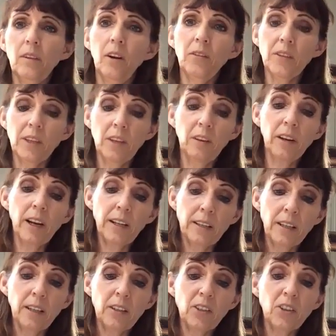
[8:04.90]
obviously you're
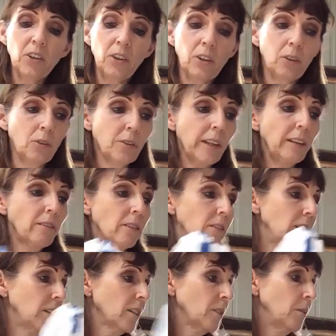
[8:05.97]
cutting circles out
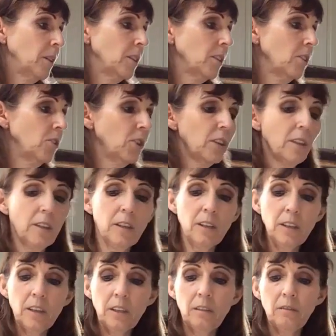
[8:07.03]
of it, so
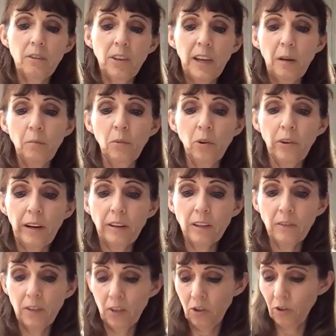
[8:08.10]
you get more out
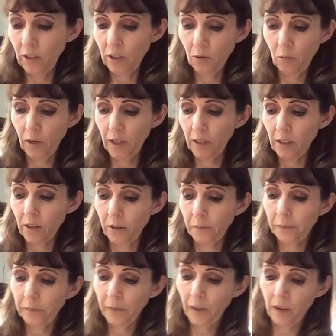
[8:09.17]
of it straight away.
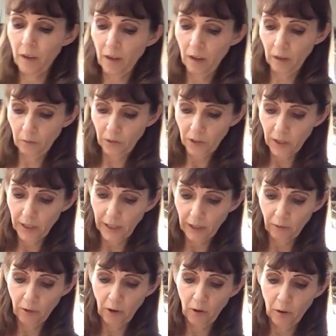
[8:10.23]
So I'm just going to
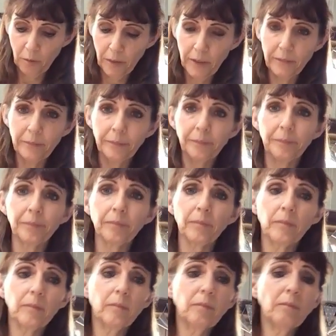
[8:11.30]
get a rolling pin.
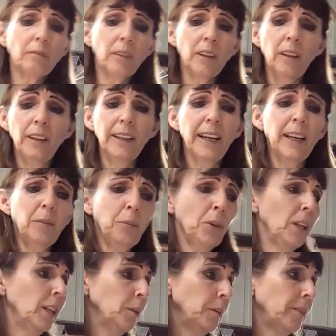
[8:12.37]
Again,
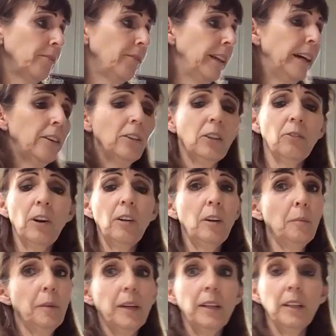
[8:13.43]
put a little bit of flour on the
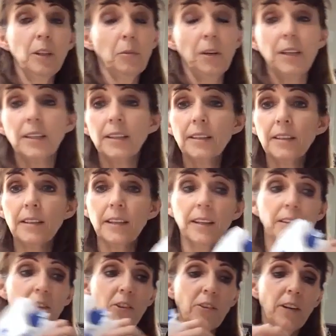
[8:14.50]
rolling pin, otherwise it
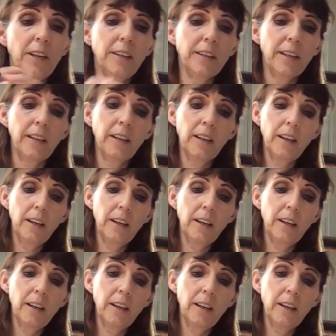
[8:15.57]
sticks crazy.